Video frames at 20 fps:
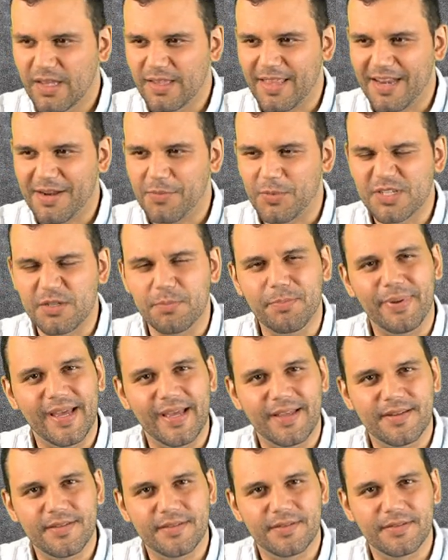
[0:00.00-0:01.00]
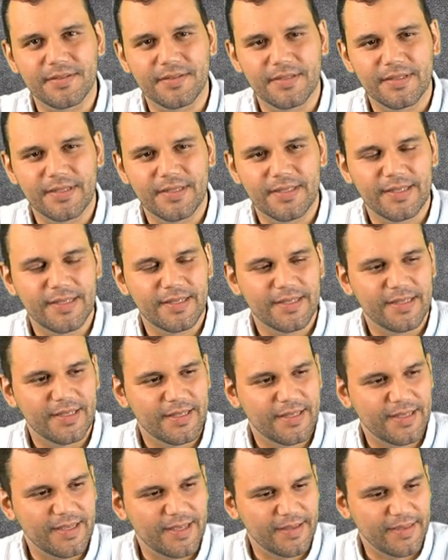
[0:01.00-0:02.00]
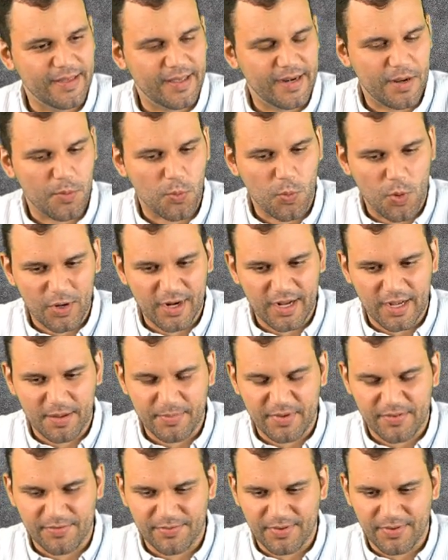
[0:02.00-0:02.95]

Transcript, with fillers: And then I went to bed and then I woke up at